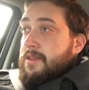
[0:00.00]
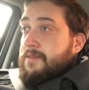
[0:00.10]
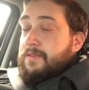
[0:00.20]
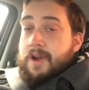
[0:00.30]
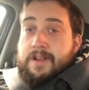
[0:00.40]

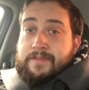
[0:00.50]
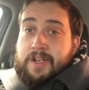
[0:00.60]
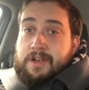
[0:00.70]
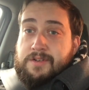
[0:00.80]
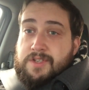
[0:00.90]
Friday
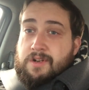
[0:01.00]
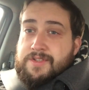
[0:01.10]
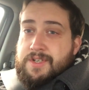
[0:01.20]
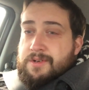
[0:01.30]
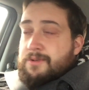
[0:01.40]
videos. And
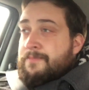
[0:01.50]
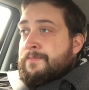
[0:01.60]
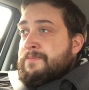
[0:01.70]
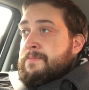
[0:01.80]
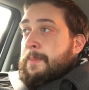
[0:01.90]
also
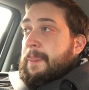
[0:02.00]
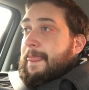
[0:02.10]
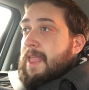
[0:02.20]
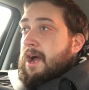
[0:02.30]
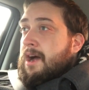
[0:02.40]

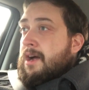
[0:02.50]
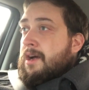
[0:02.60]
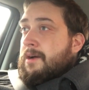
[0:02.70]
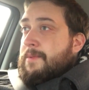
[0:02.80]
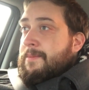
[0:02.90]

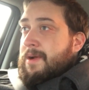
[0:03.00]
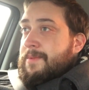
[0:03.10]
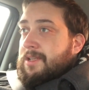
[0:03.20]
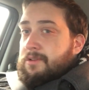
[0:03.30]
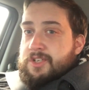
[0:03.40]
it might be
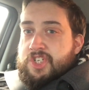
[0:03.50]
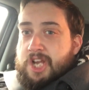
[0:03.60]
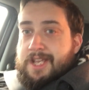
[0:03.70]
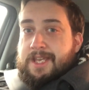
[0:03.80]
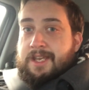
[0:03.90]
a little
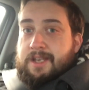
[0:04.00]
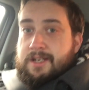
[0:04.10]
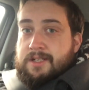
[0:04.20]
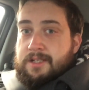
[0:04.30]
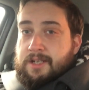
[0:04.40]
shaky
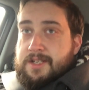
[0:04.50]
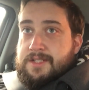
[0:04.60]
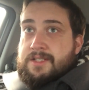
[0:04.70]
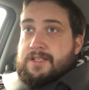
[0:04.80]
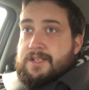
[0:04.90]

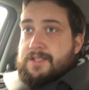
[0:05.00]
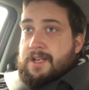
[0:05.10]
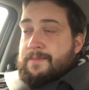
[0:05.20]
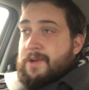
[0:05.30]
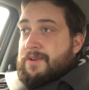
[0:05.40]
because
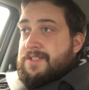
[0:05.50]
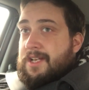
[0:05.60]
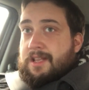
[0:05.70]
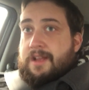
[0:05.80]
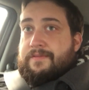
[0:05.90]
I'm noticing
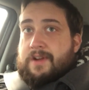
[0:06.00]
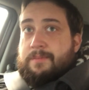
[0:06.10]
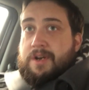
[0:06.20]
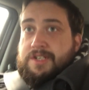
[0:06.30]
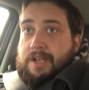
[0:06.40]
a lot of vibration